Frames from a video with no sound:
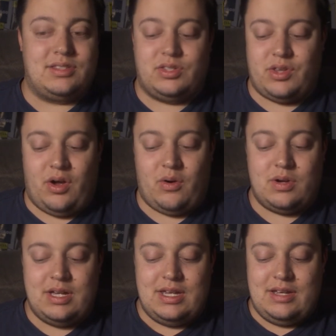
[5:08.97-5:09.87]

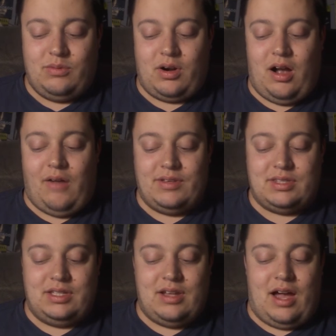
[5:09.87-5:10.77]
So we're
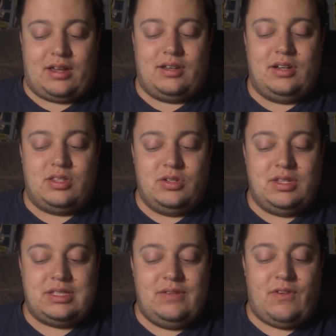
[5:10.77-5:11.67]
obviously not going to do
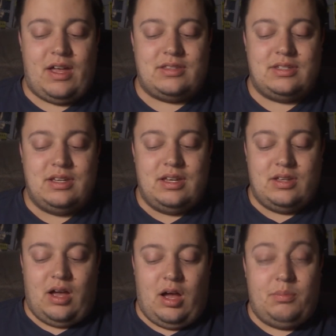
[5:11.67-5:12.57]
this event,
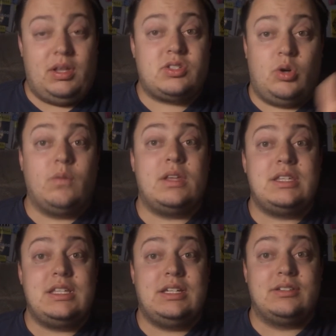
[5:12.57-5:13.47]
but let's go over the
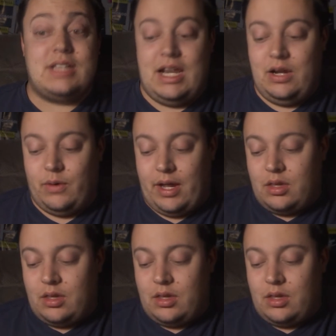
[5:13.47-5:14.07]
details anyway.